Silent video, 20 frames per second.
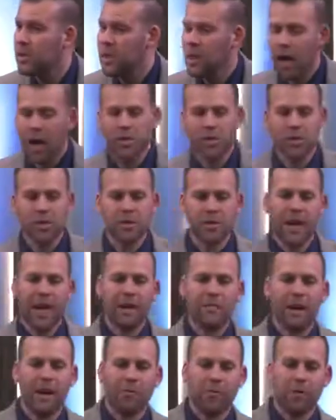
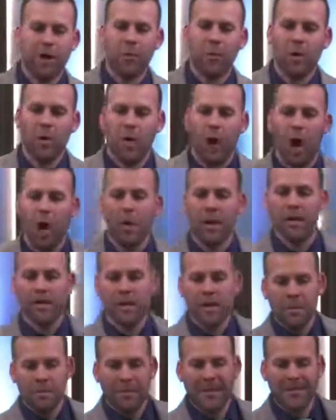Understand, my friend, we will always
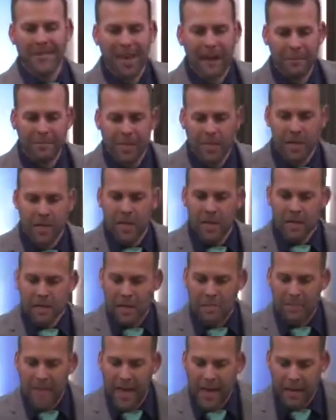be tempted
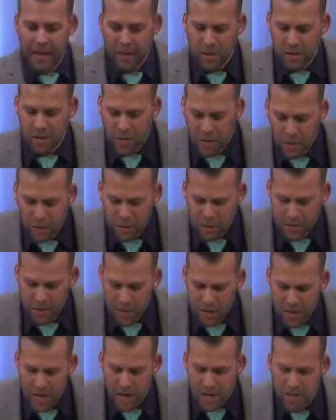to make
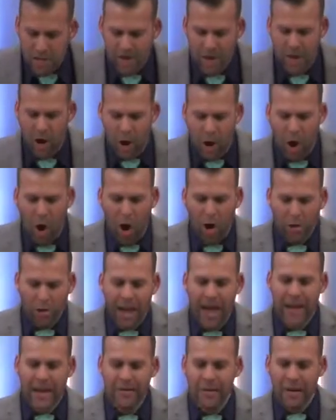excuses, but in our
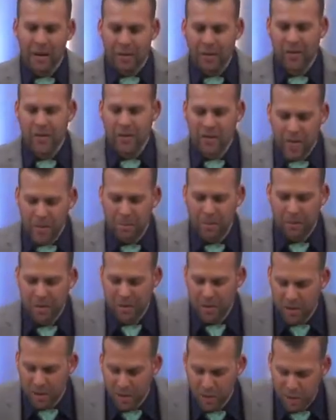life, the simple
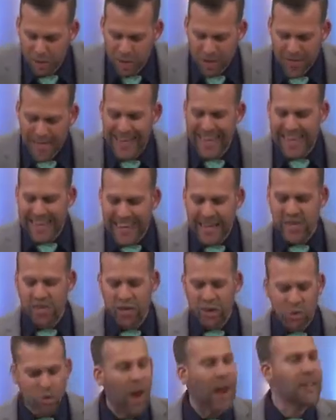solution is
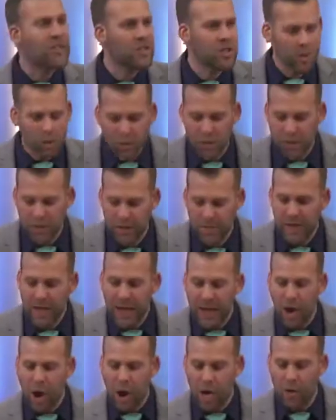the right solution.
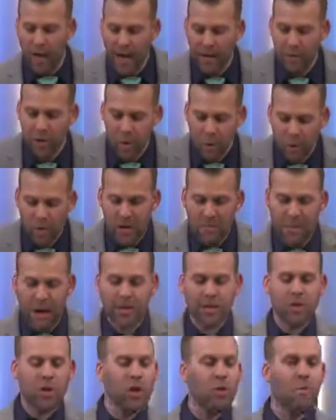In our life, we
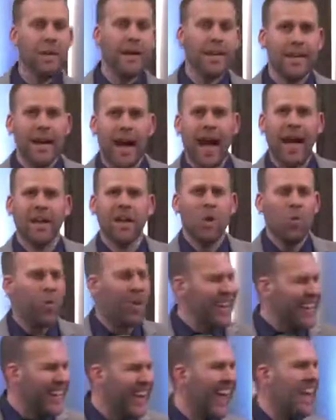must obey God.
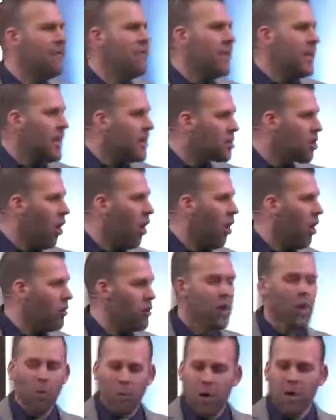When life is
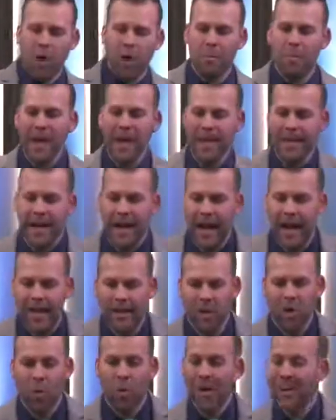hard, we obey
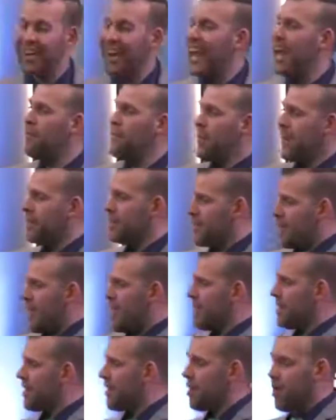God. When life is
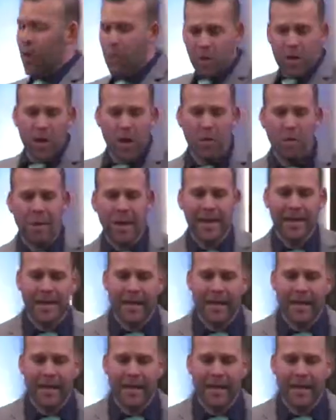easy, we obey